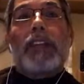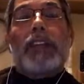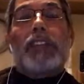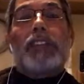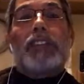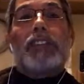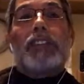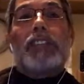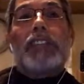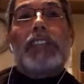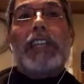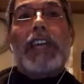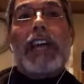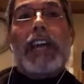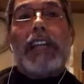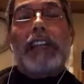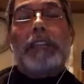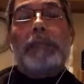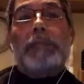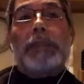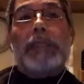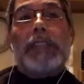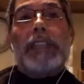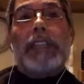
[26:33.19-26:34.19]
she
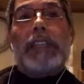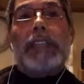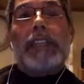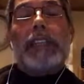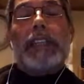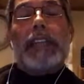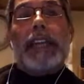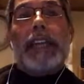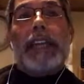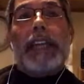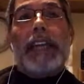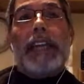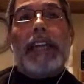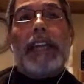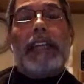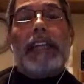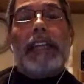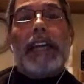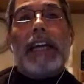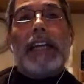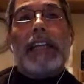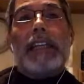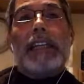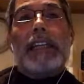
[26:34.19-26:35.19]
had been
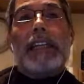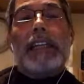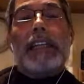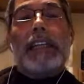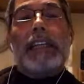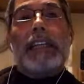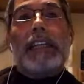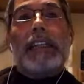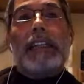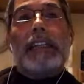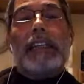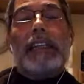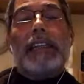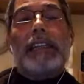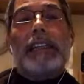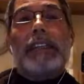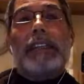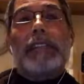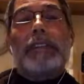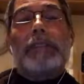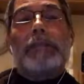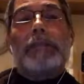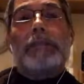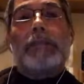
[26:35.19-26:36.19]

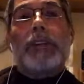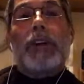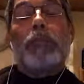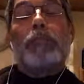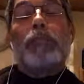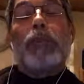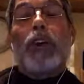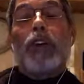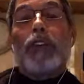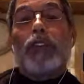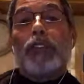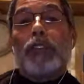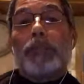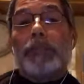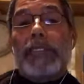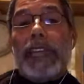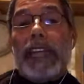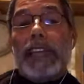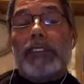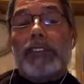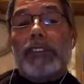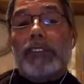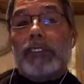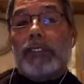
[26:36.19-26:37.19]
a ballroom
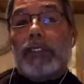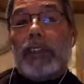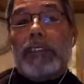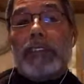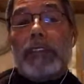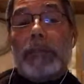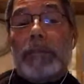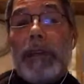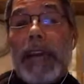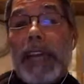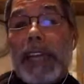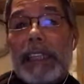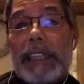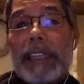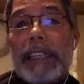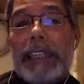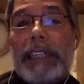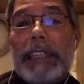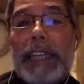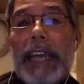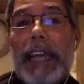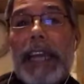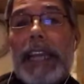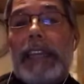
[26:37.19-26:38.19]
dance instructor back in the
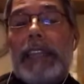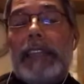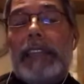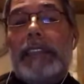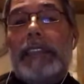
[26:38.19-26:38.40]
day.